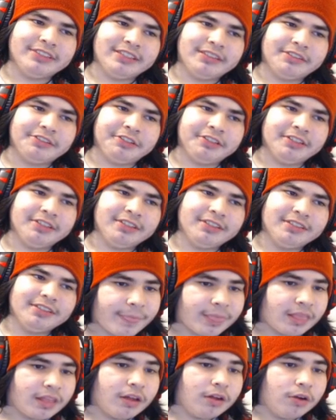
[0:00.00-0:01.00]
I think.
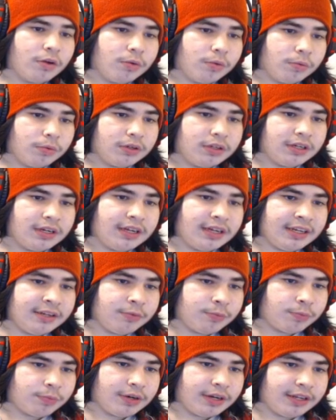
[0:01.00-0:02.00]
Would I
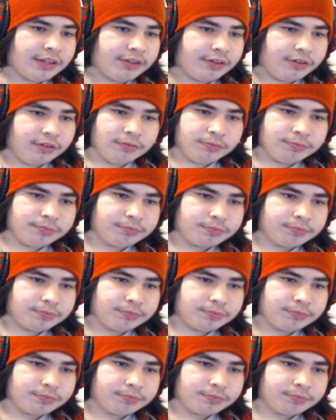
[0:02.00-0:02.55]
rather